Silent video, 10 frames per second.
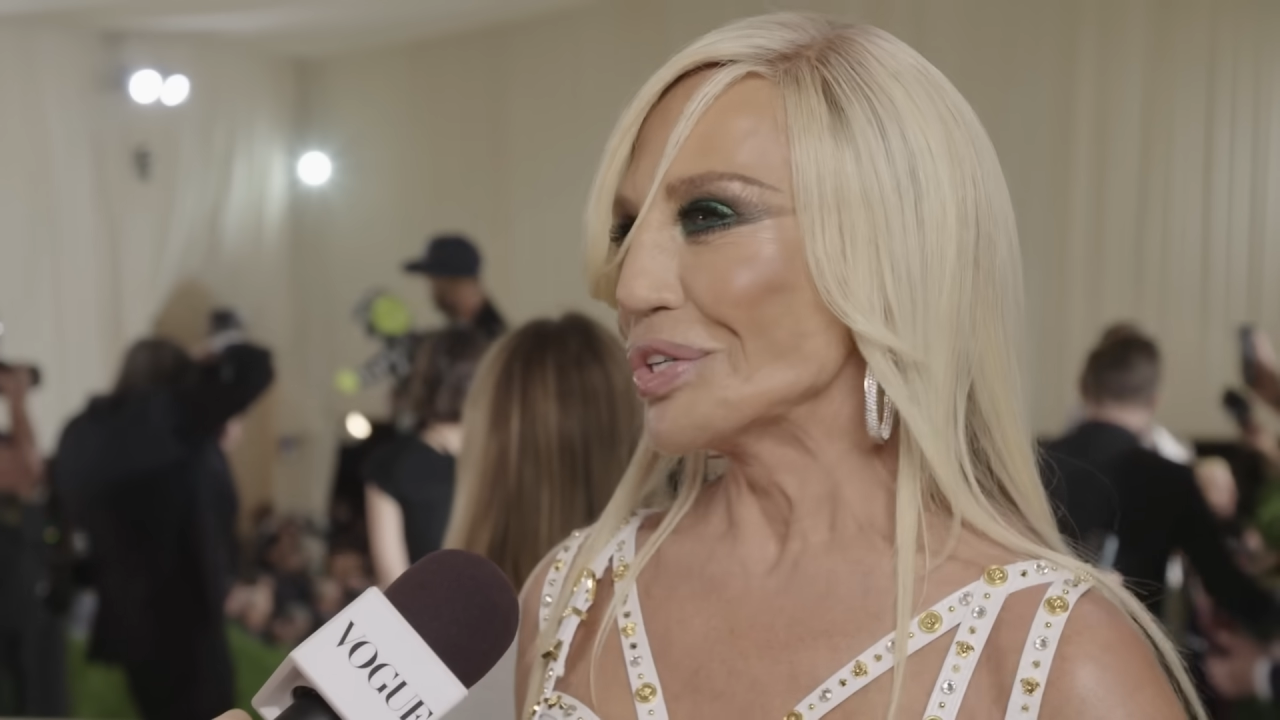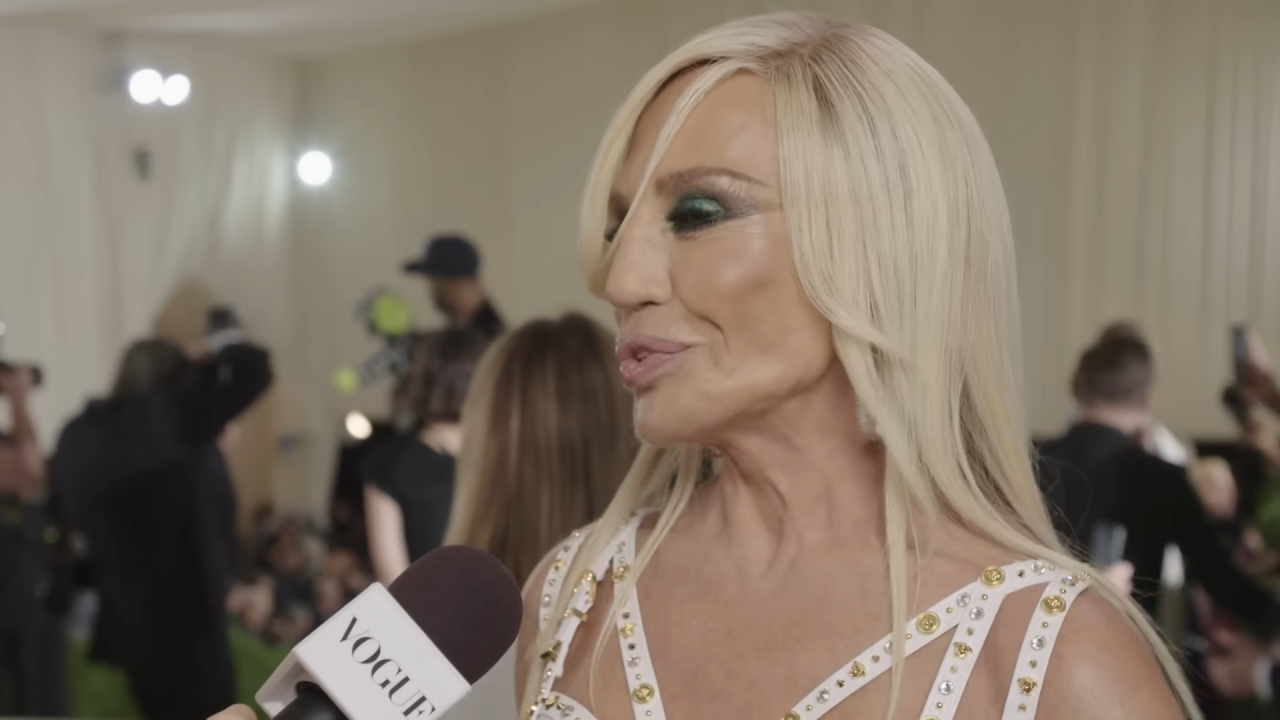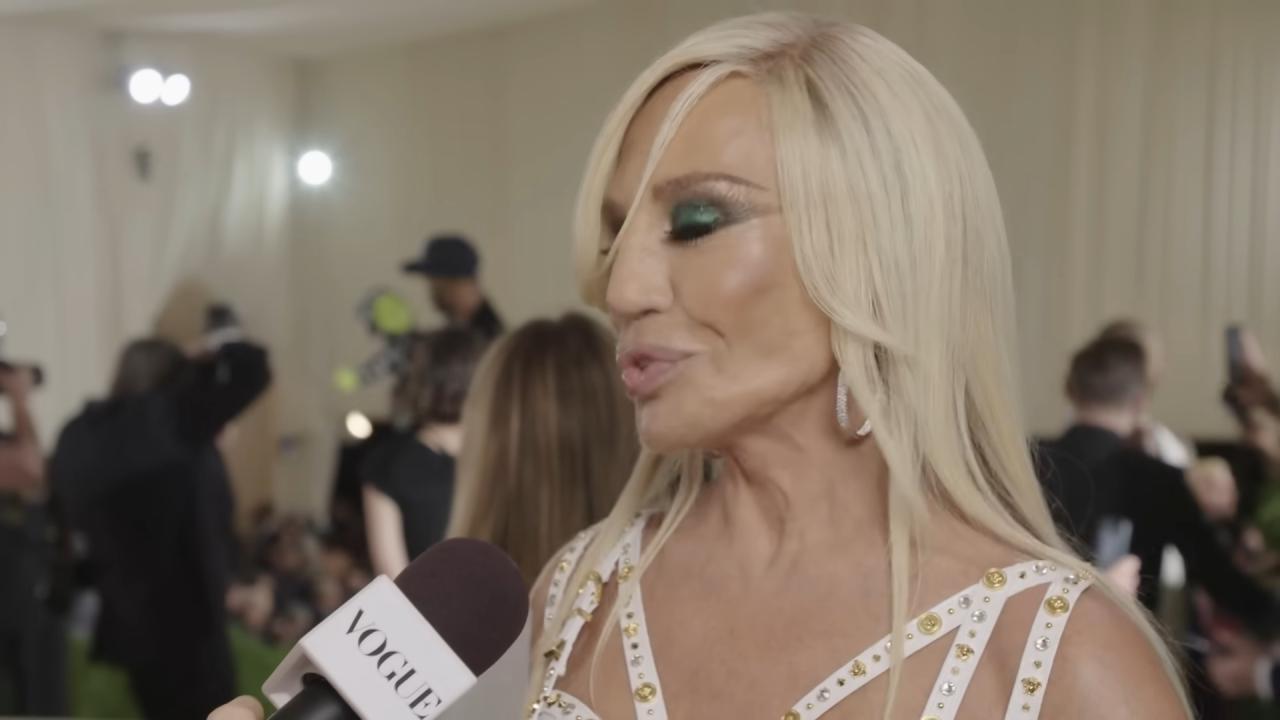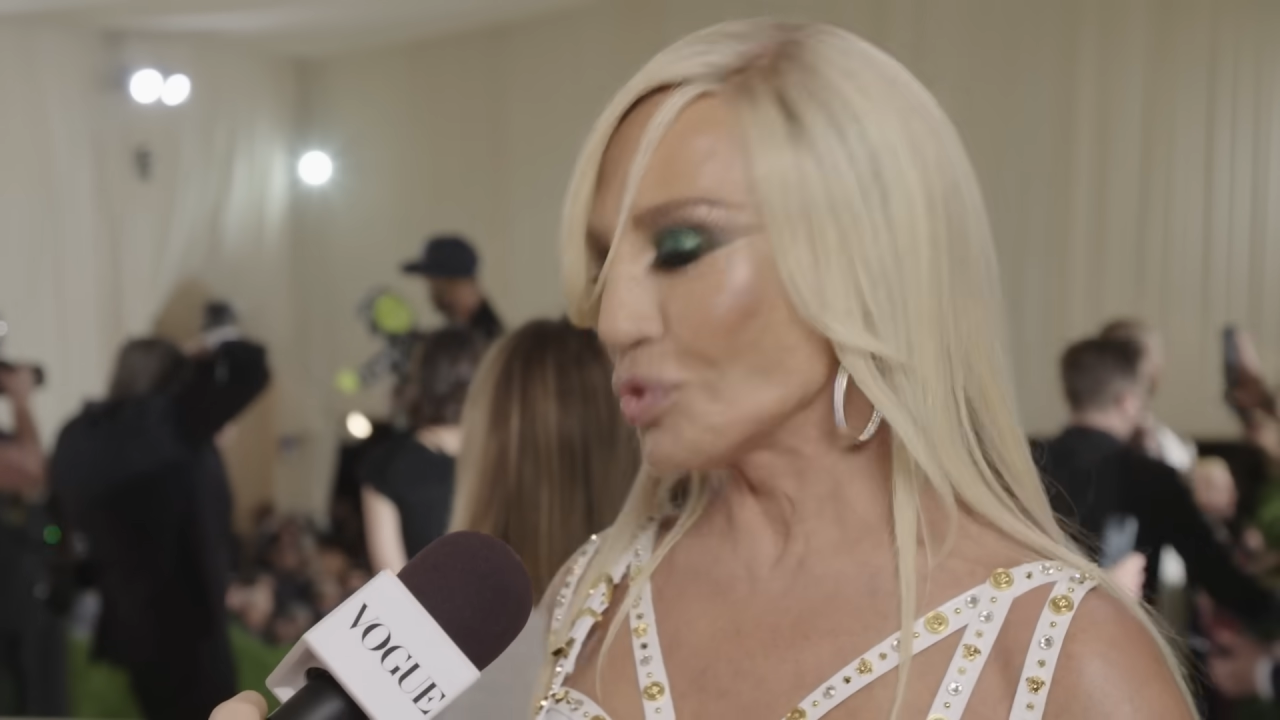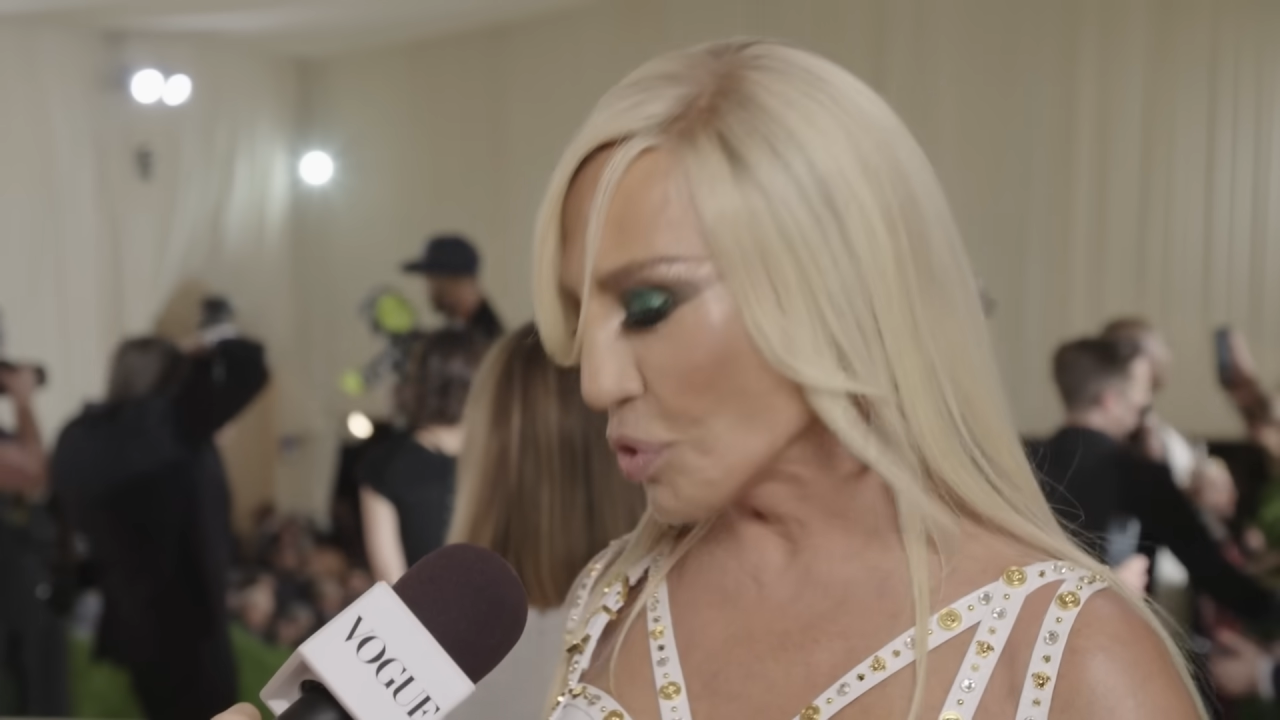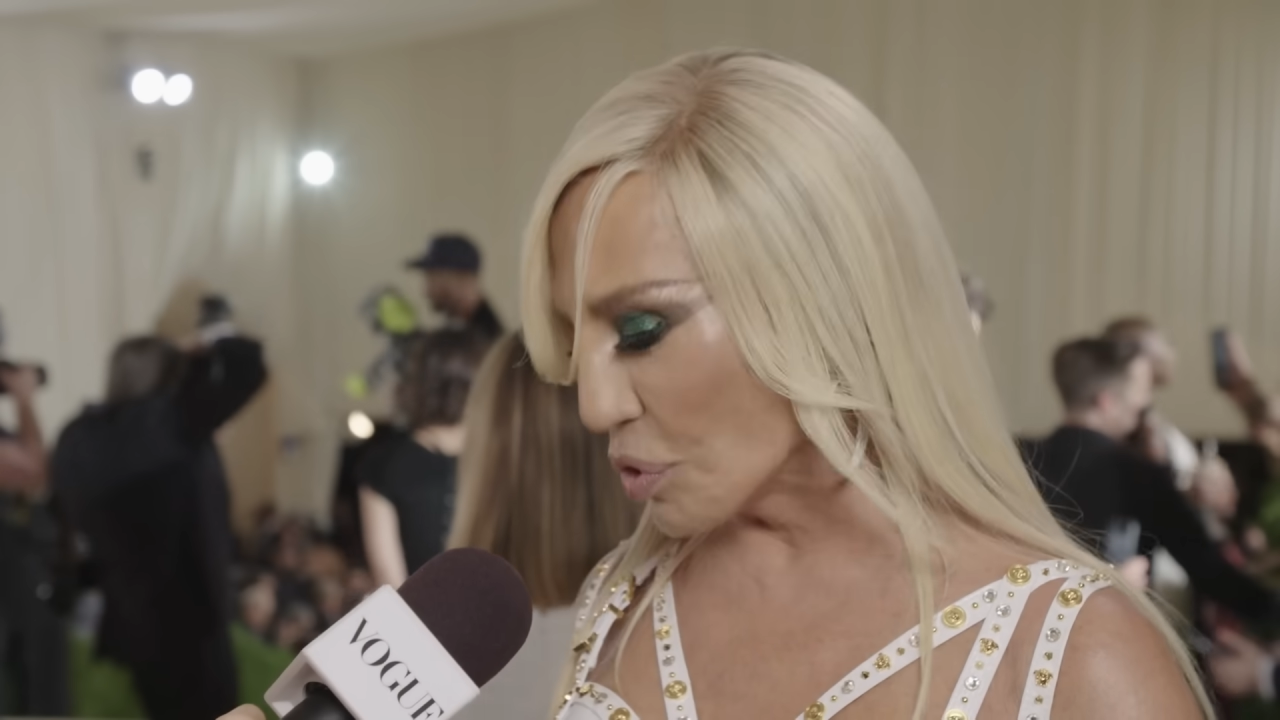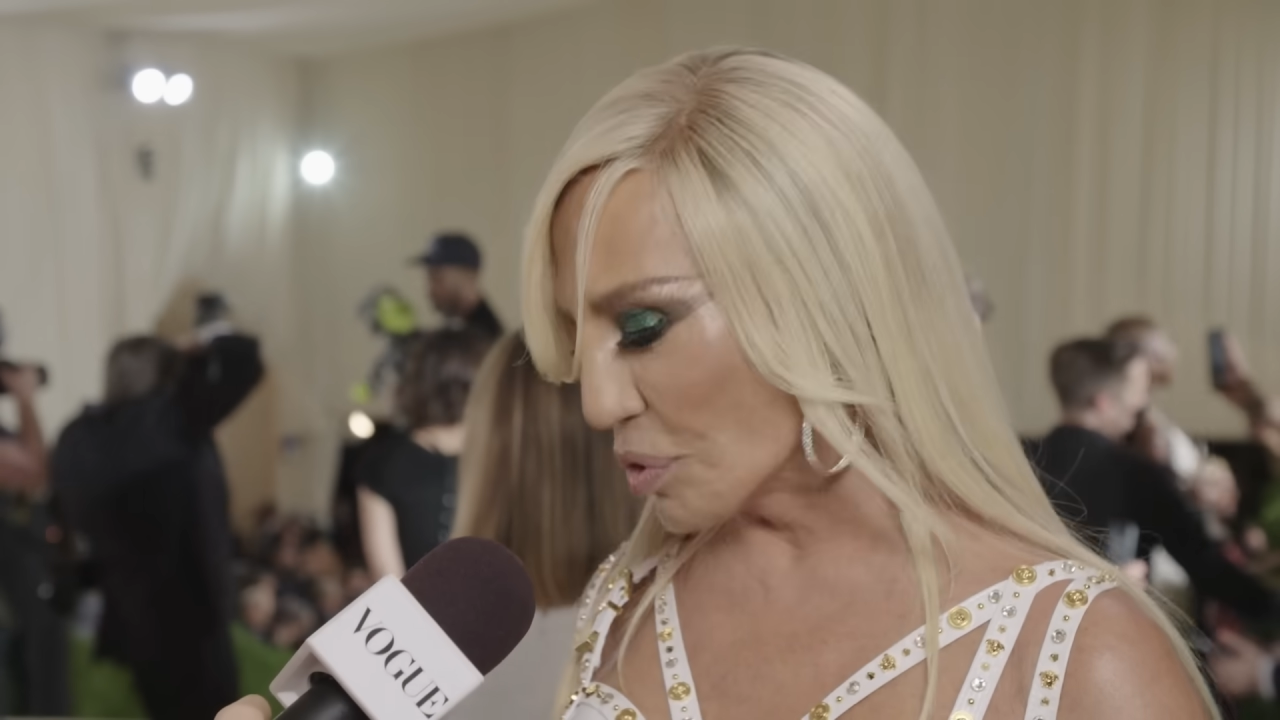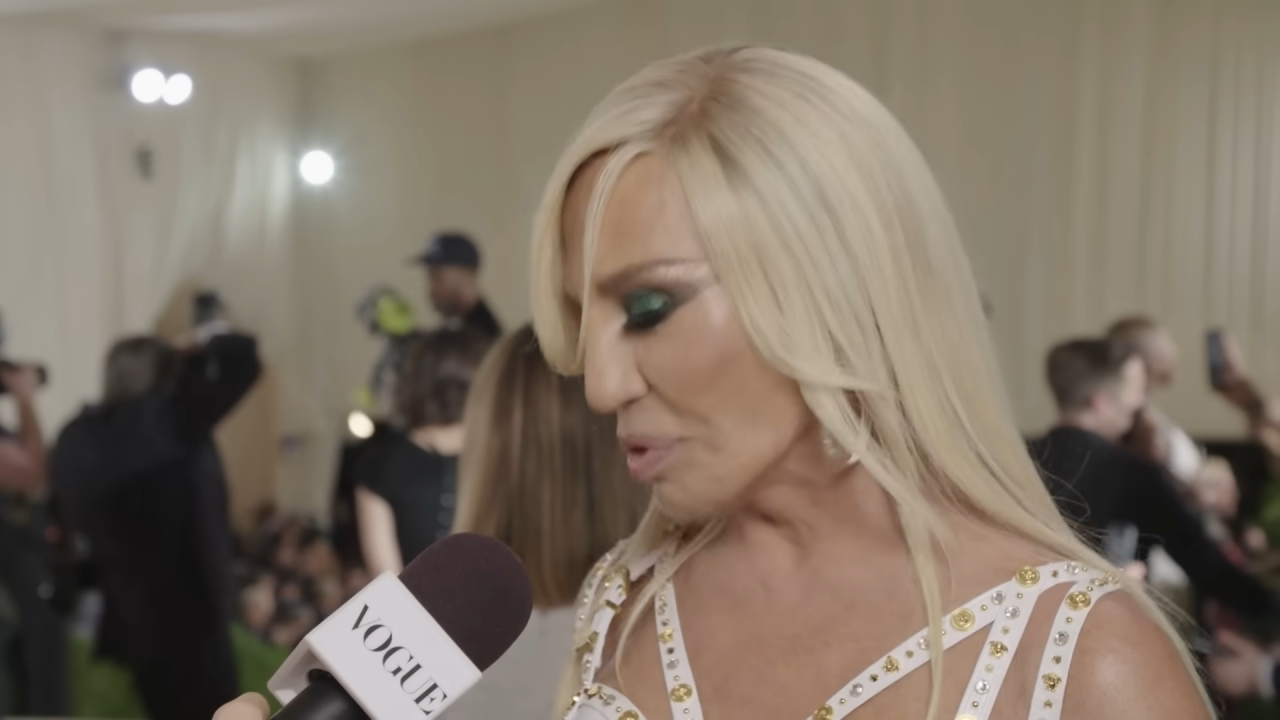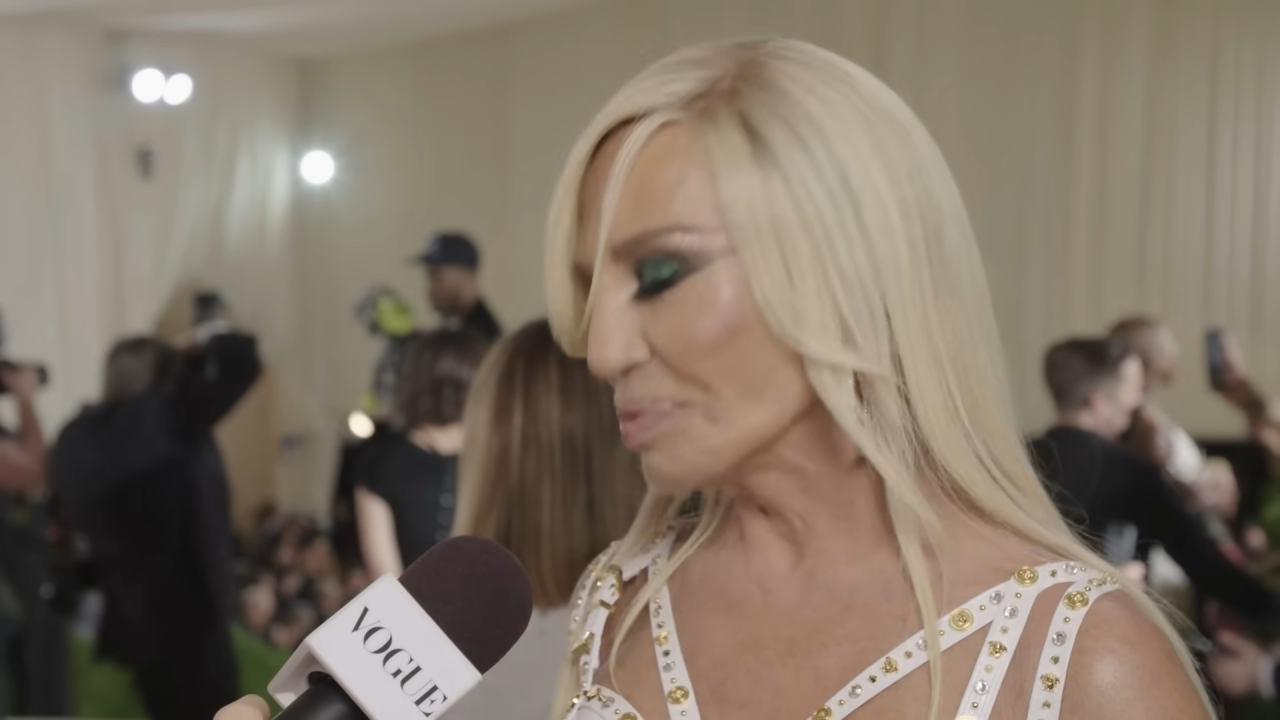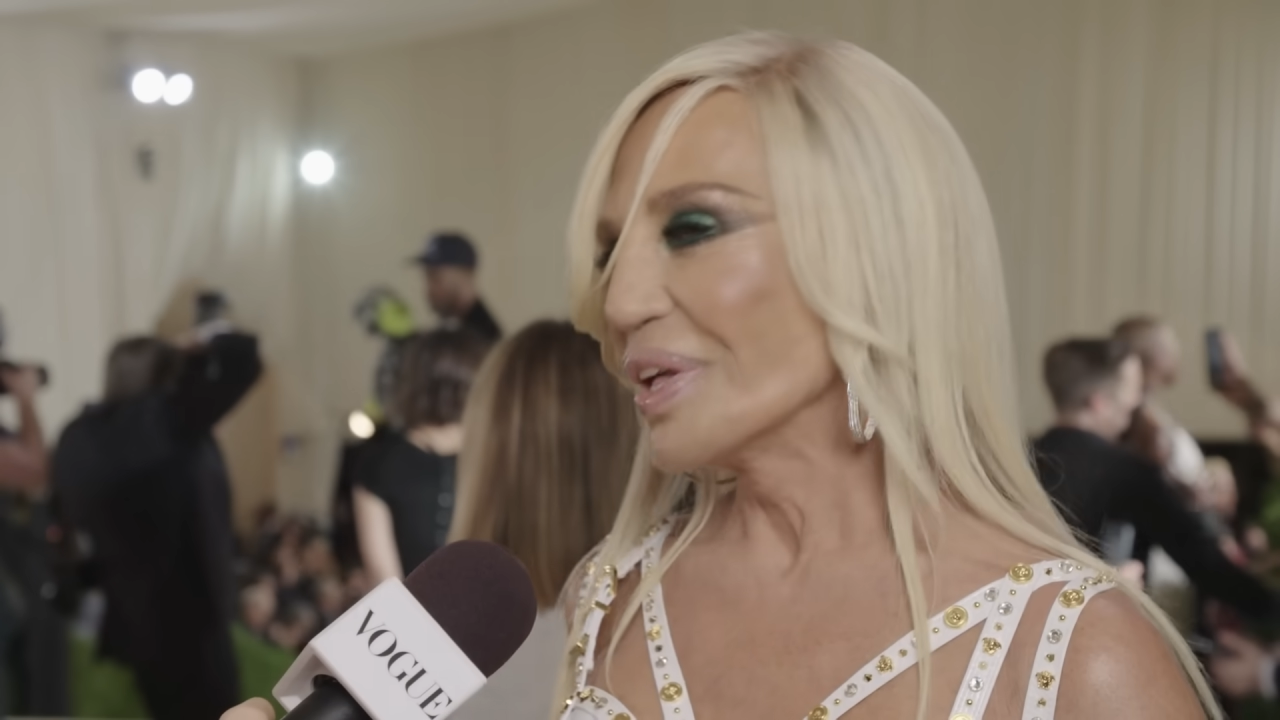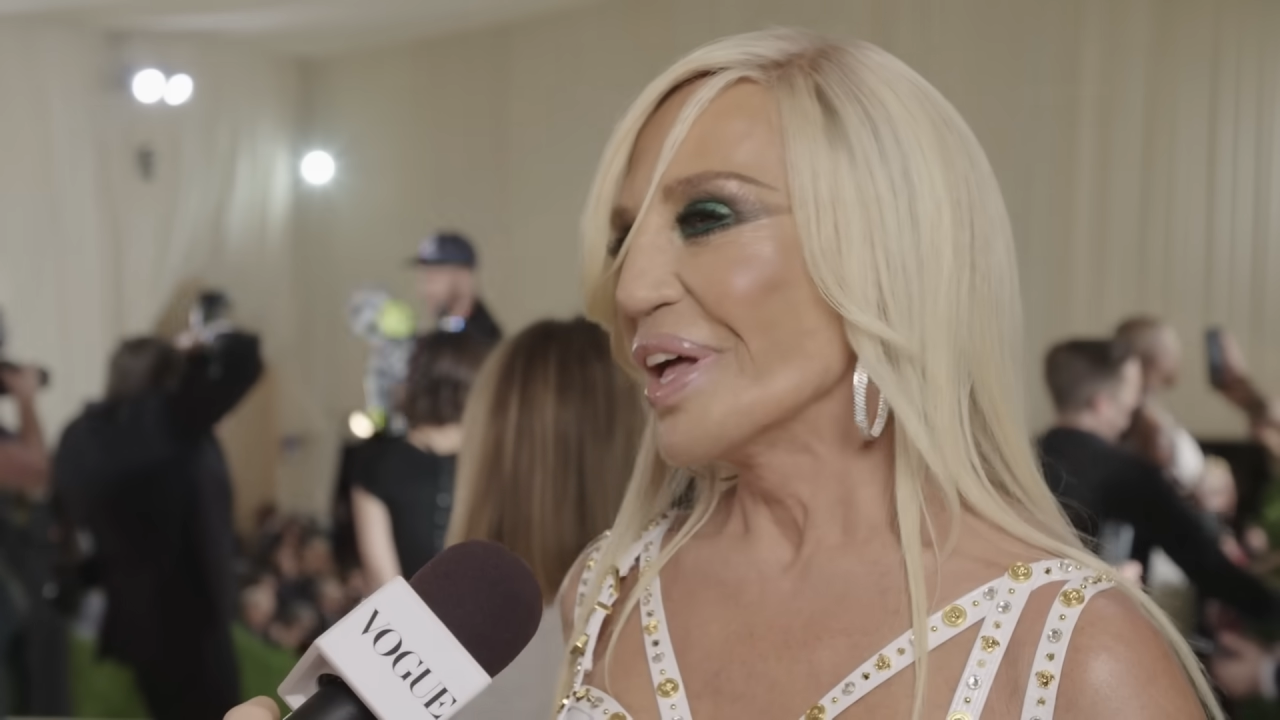to, to